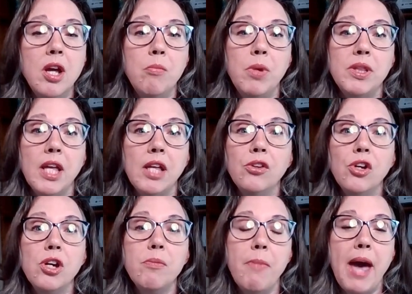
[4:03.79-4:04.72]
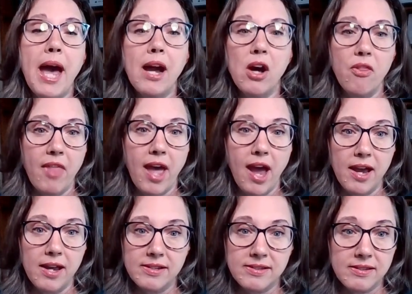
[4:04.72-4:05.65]
But they look back on
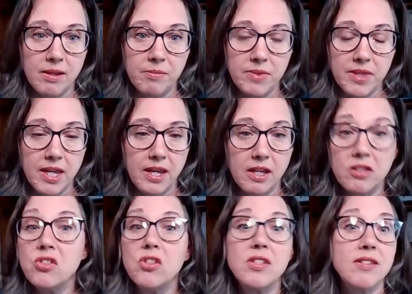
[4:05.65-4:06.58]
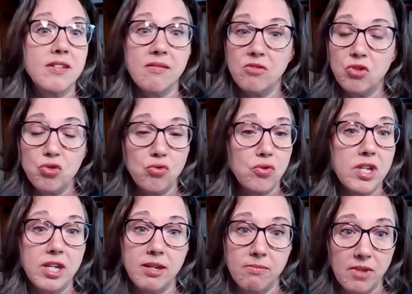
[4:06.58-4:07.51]
that as something, it's just a
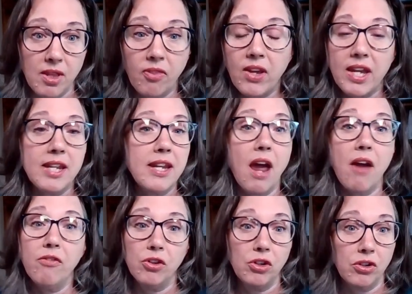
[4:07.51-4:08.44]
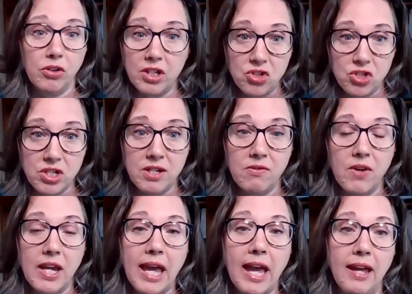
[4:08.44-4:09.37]
dream that they could never achieve
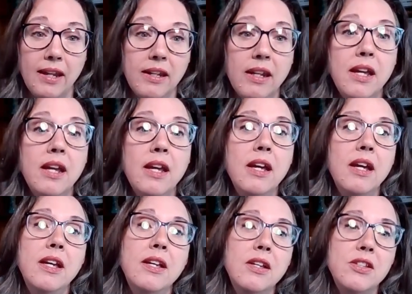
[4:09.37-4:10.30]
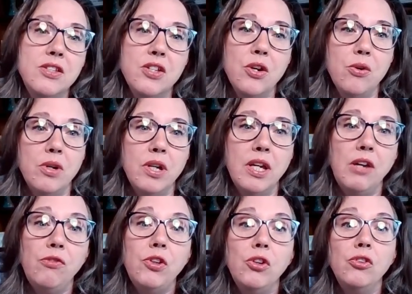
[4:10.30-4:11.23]
again. So
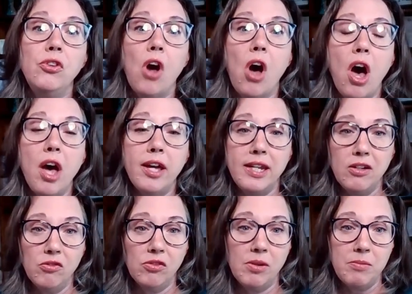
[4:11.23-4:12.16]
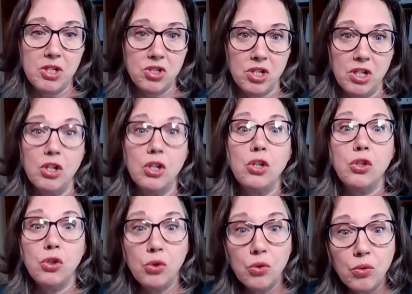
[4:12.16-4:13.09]
if you're not in remission,
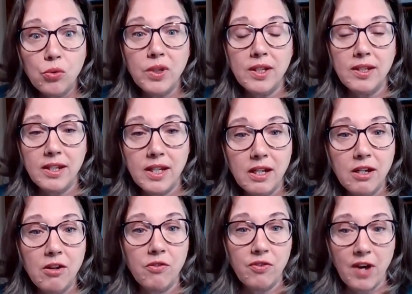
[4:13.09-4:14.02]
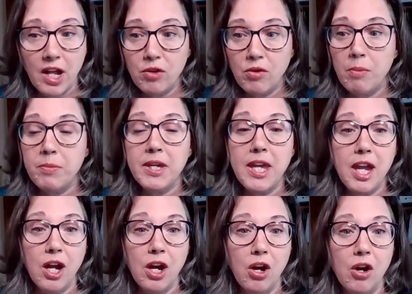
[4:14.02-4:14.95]
you need follow-up
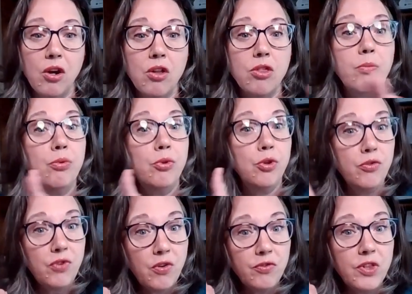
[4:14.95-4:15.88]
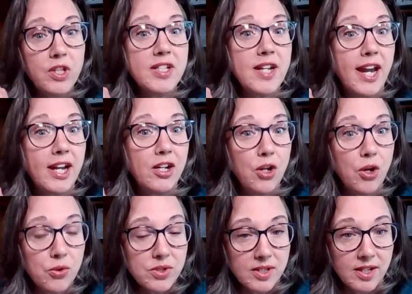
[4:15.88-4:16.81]
care. The proof of the
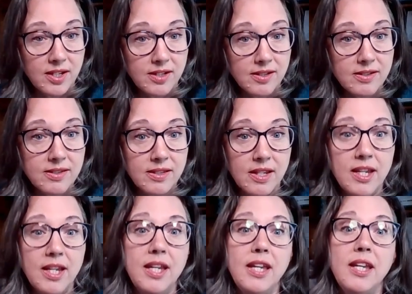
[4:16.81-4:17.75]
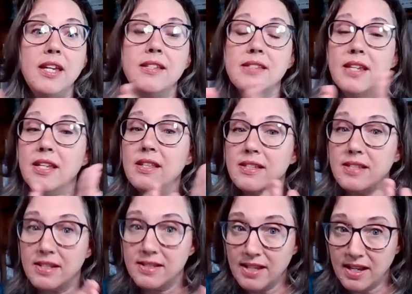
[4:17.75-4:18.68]
diagnosis is in the
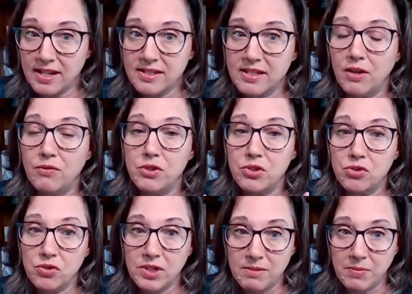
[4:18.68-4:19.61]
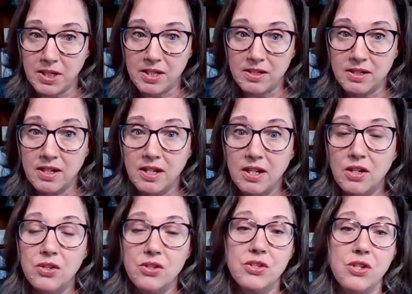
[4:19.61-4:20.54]
success of the treatment.
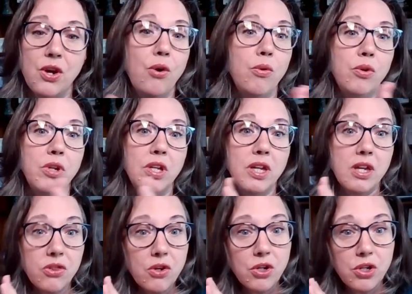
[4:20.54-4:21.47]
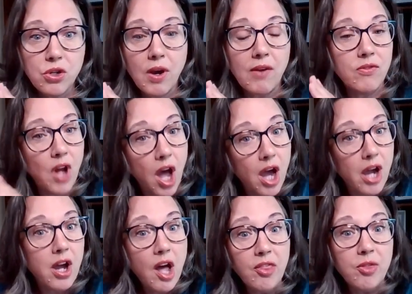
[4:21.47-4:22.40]
So either you have
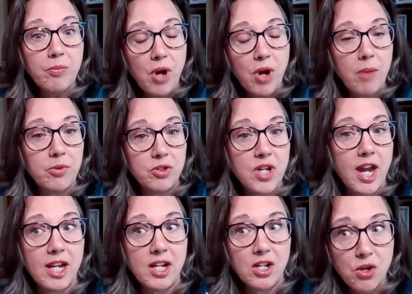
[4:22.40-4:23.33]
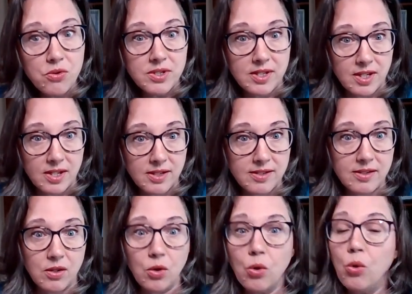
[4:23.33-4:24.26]
not got the proper
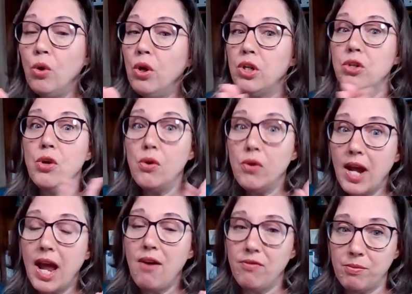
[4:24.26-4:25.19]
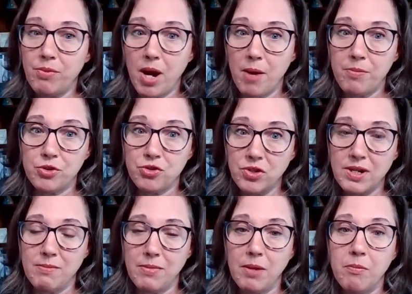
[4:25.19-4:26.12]
diagnosis or you don't have the proper treatment.